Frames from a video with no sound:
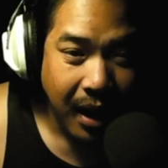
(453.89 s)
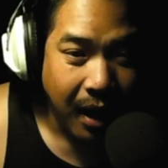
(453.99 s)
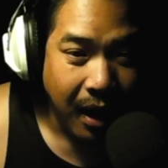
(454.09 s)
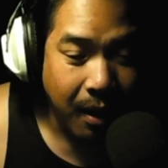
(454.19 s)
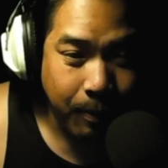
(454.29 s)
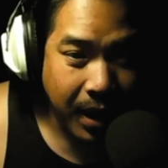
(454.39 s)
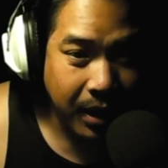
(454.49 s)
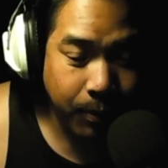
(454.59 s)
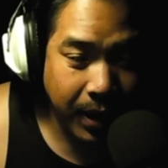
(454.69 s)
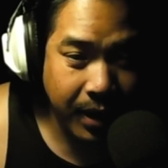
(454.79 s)
are a bad
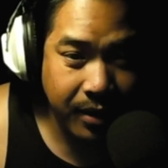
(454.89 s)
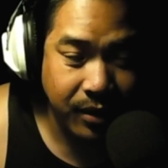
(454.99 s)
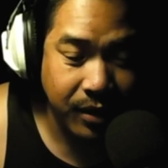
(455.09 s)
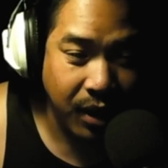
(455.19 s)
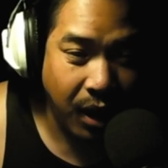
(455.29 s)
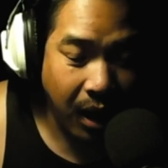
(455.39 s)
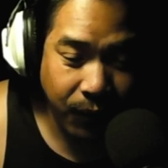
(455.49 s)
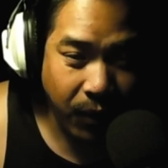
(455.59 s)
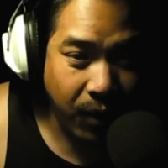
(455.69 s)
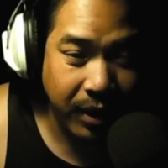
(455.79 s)
debater. She's
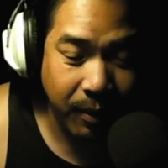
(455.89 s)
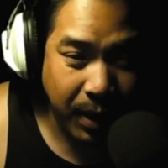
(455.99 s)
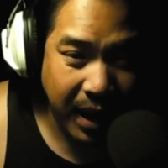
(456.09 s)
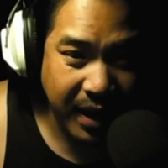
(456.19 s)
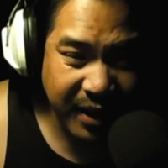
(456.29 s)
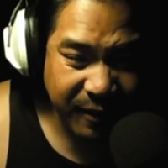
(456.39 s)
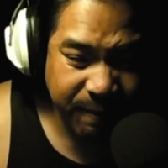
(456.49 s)
awful at debating.